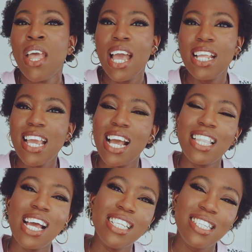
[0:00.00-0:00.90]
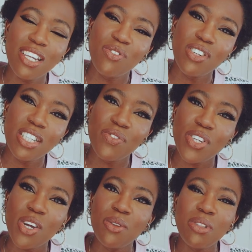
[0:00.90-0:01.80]
And yeah, that is it for this
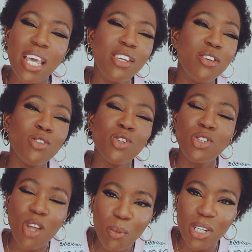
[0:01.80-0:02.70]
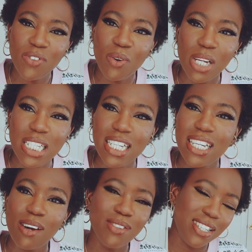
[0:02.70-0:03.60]
video. Thank you so much for watching.
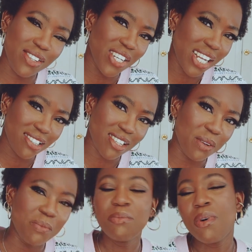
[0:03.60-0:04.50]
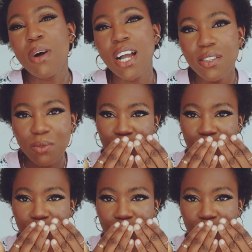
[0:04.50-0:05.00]
I will see you next time. Bye bye.